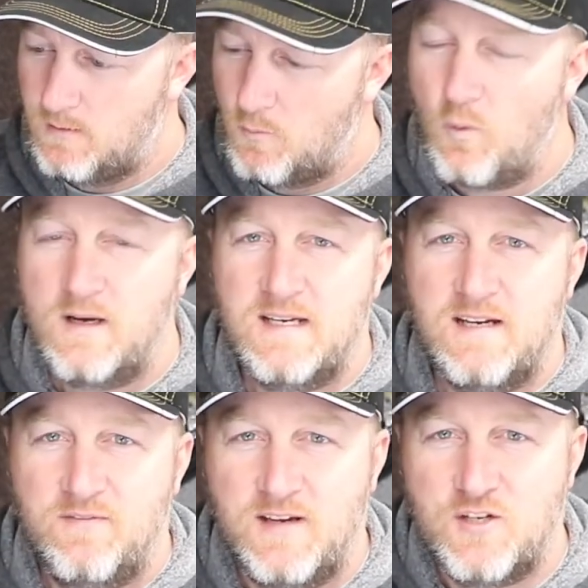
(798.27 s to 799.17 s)
One
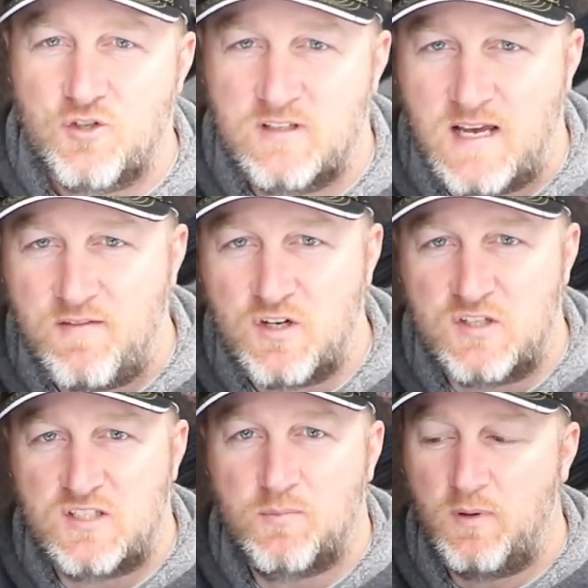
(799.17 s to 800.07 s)
neat feature is having your
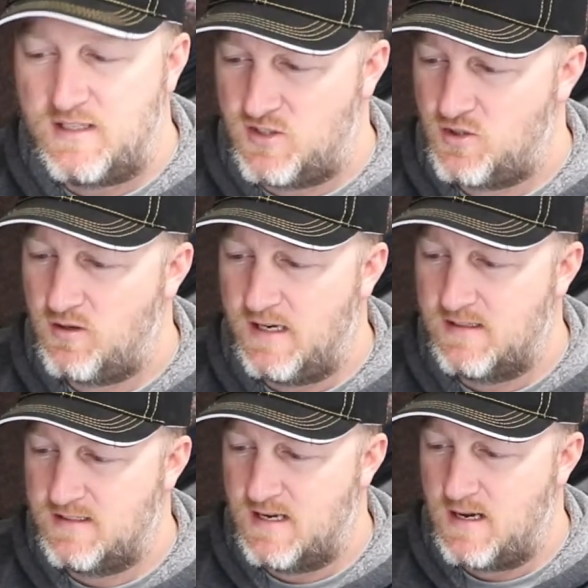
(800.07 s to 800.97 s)
split
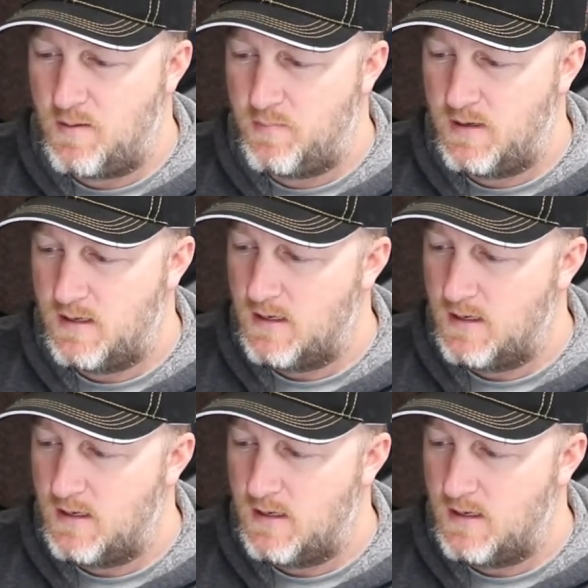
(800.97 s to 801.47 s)
screen set up,